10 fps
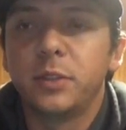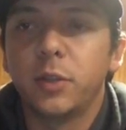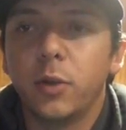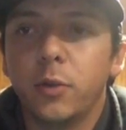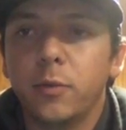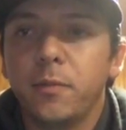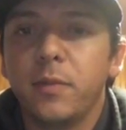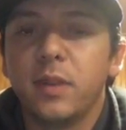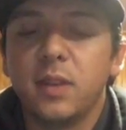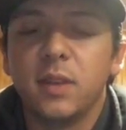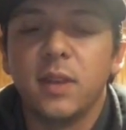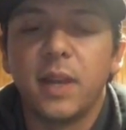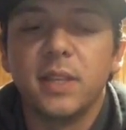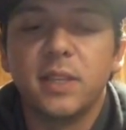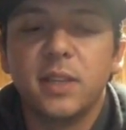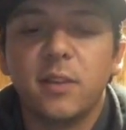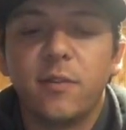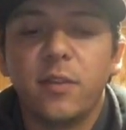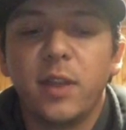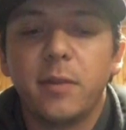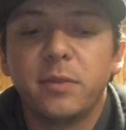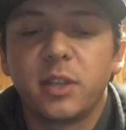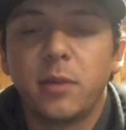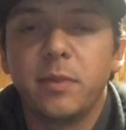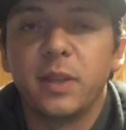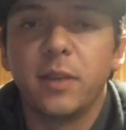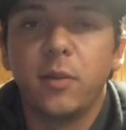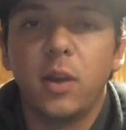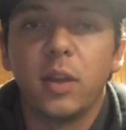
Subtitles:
So the idea for them to coming